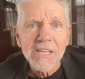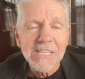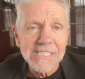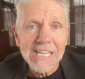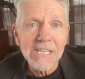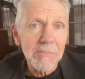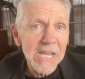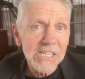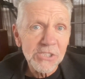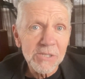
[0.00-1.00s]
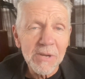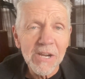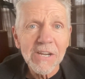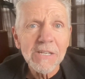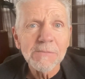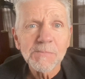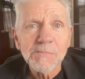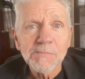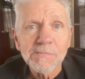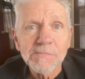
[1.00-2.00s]
Is that the man she married?
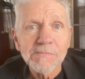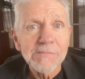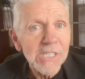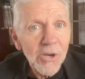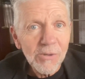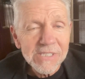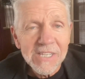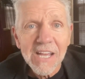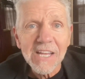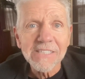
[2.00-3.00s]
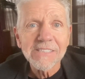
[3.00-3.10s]
No, it's not.